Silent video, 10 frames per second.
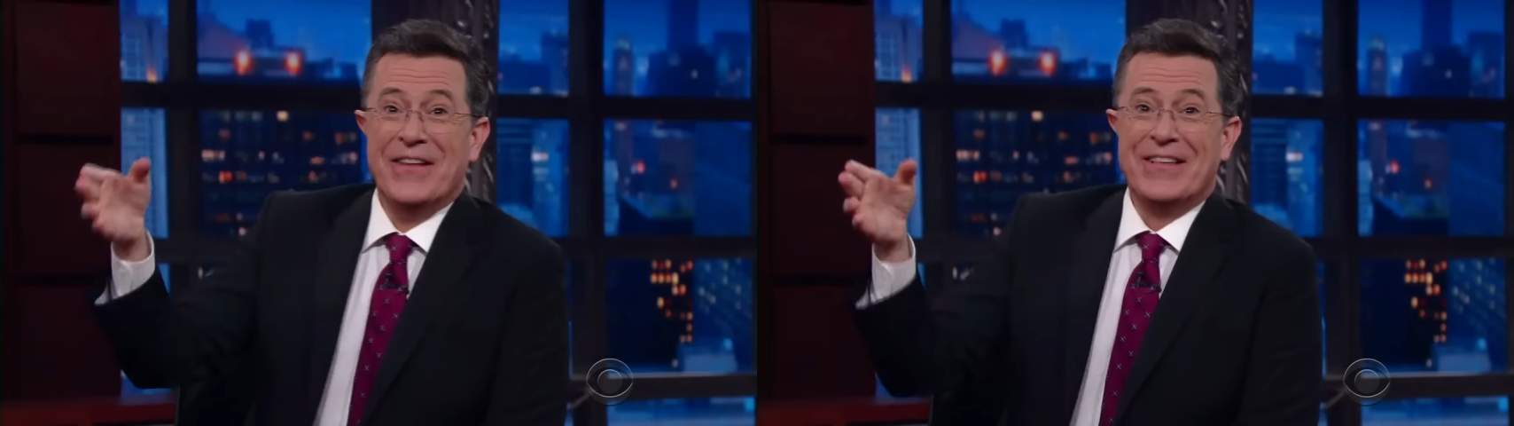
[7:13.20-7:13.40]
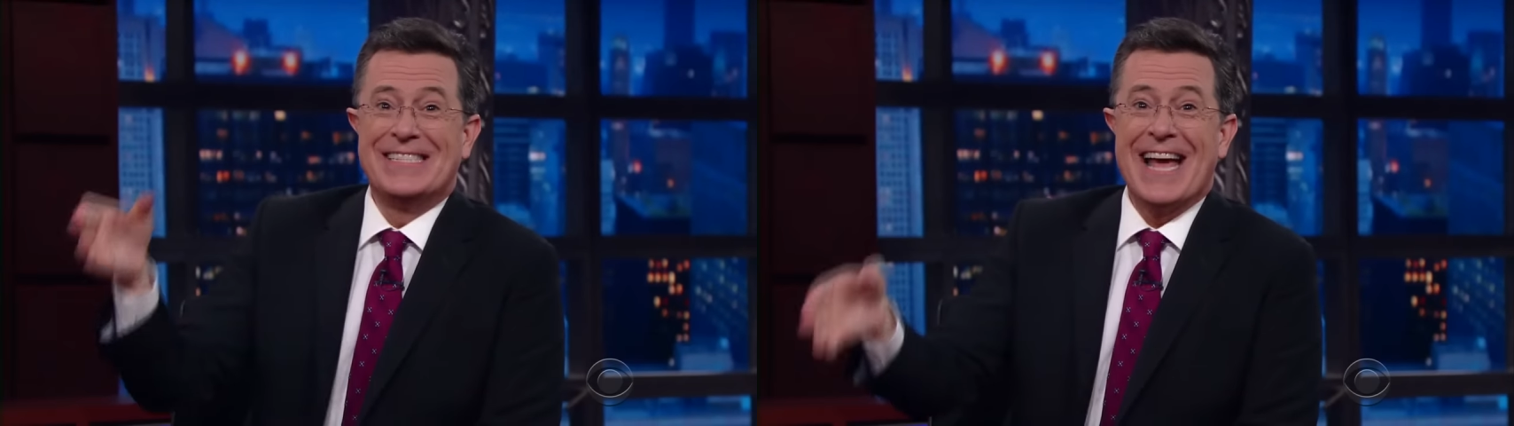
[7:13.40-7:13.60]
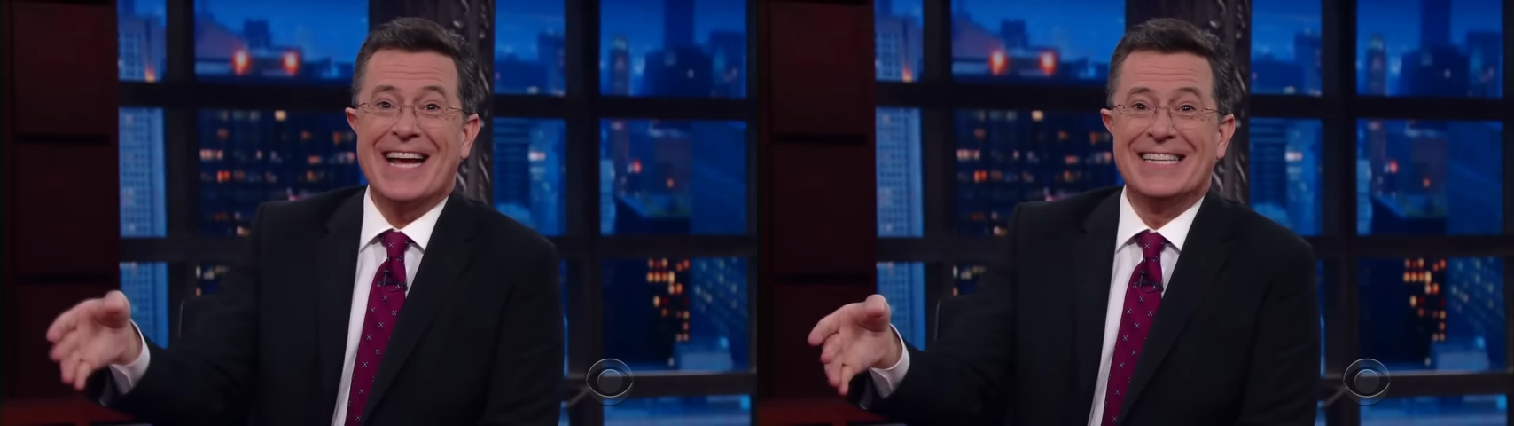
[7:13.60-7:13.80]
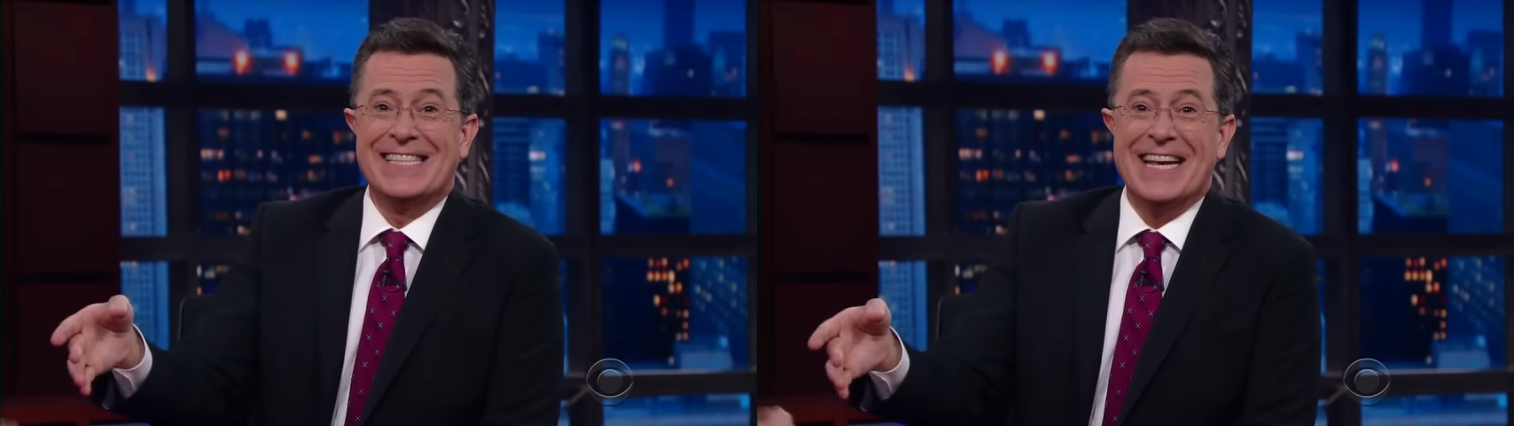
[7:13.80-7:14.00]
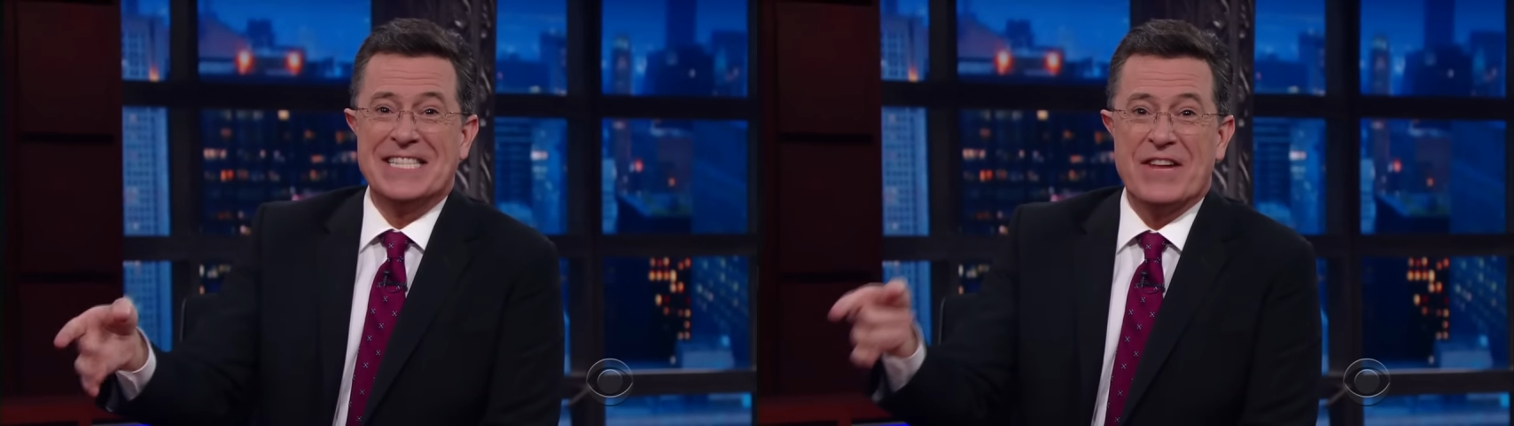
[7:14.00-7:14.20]
The second
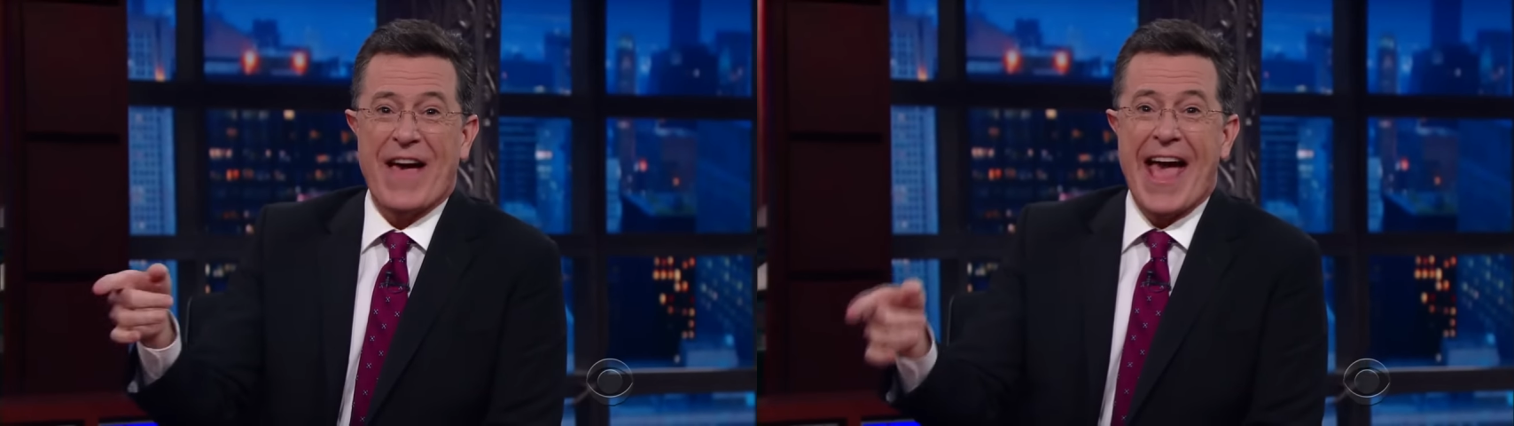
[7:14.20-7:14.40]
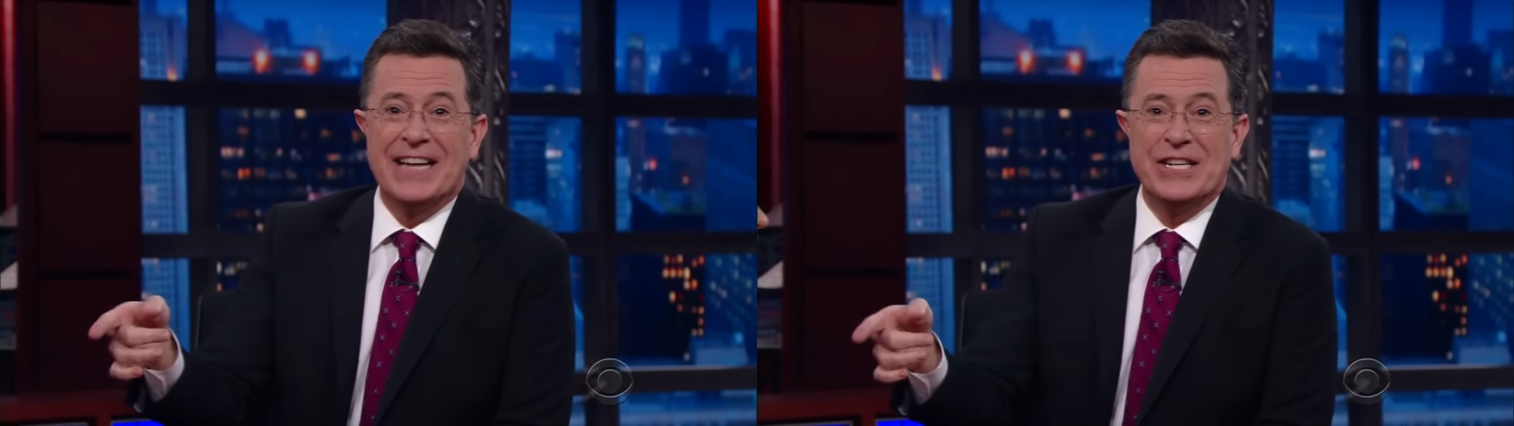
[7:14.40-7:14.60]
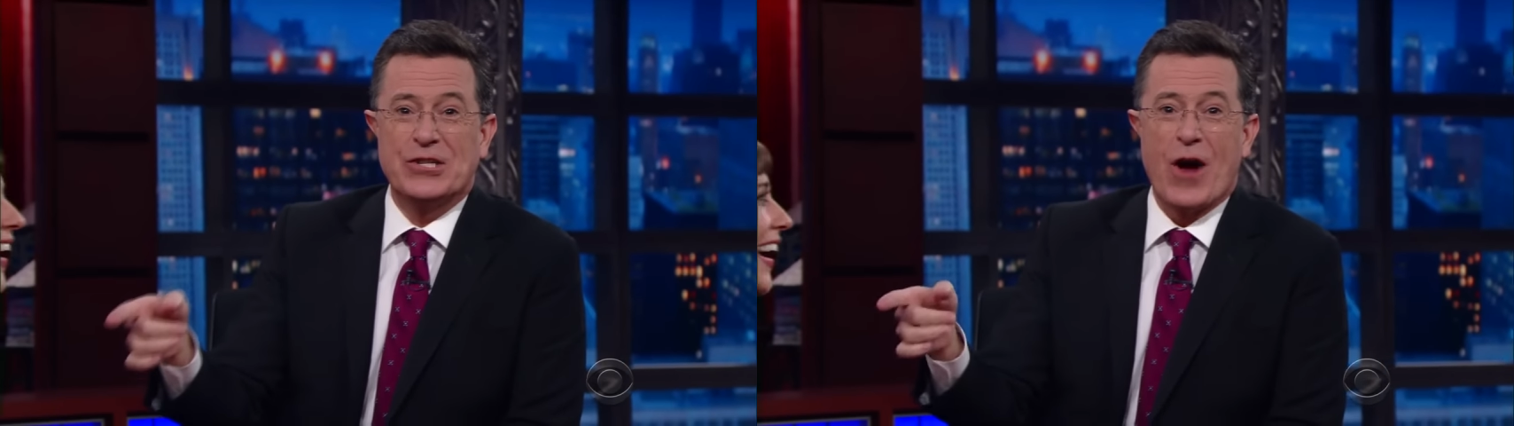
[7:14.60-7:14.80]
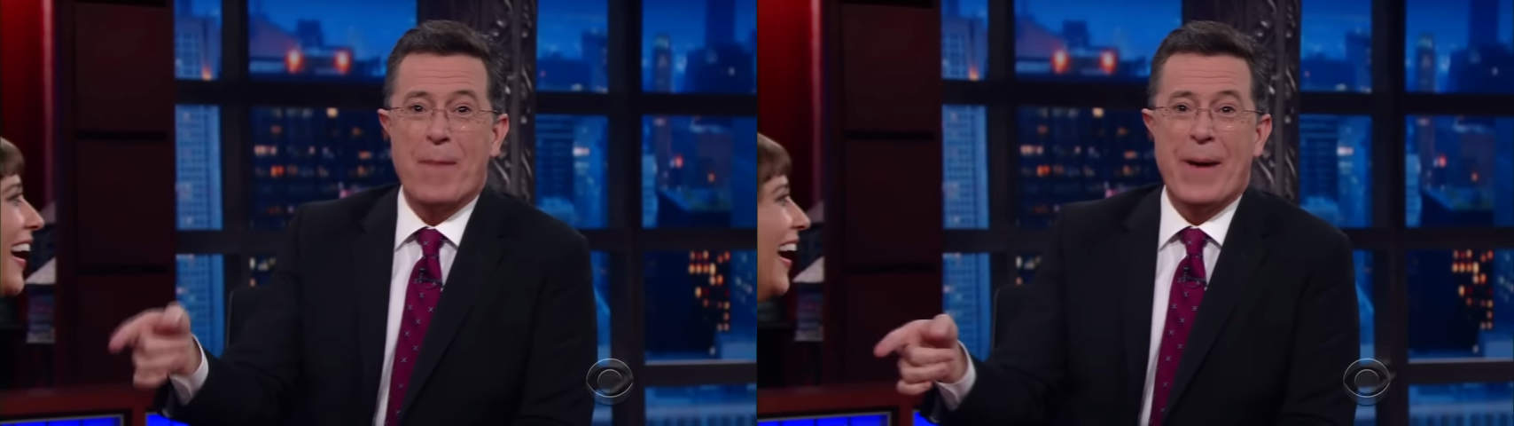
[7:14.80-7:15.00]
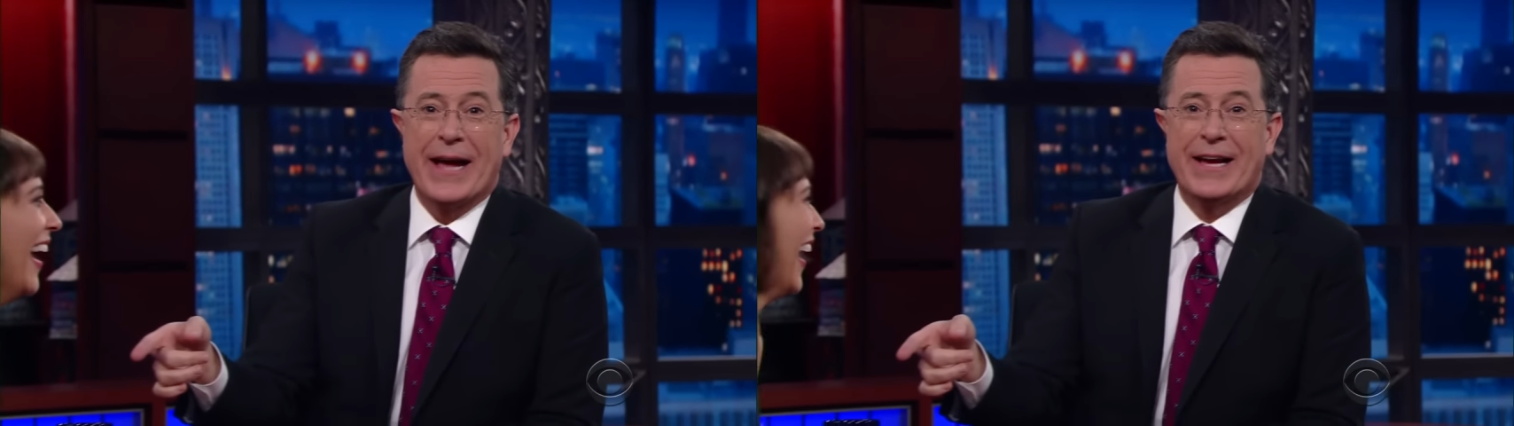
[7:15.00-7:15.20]
season of Angie
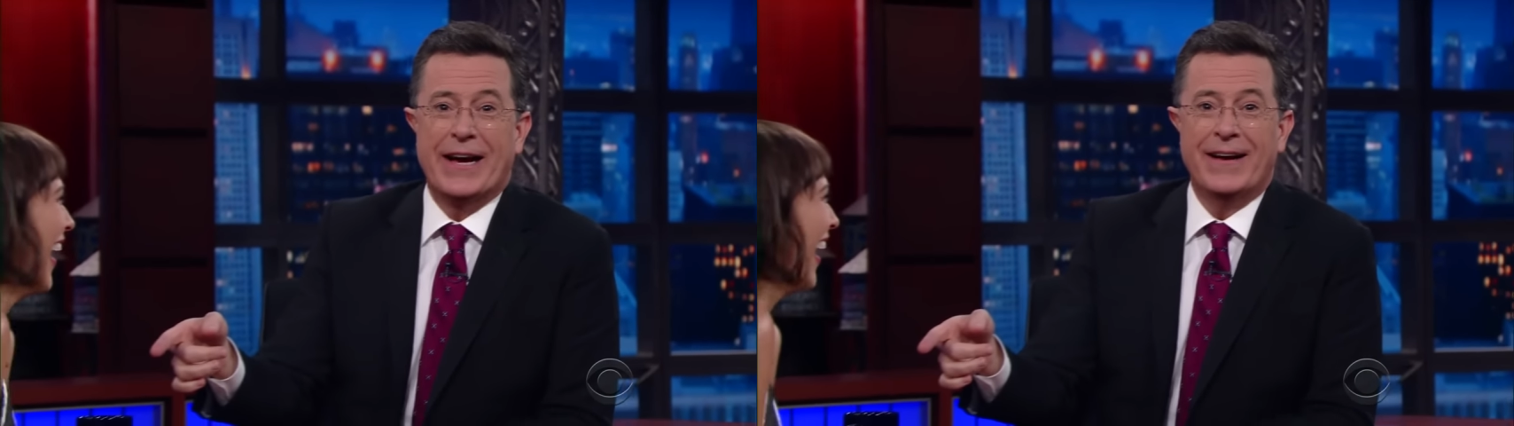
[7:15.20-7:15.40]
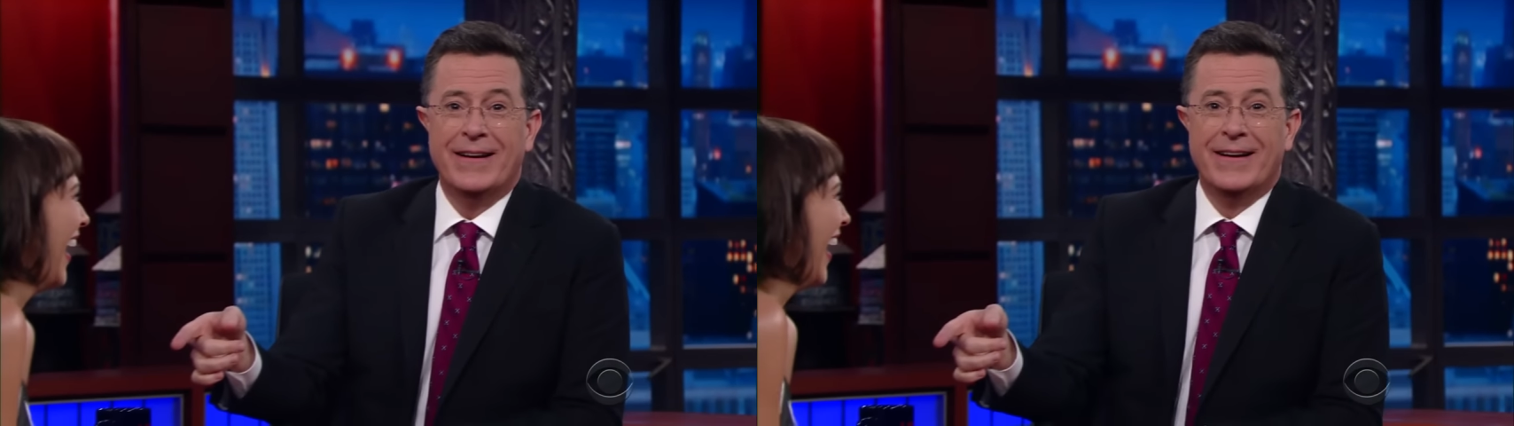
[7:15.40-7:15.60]
Tribeca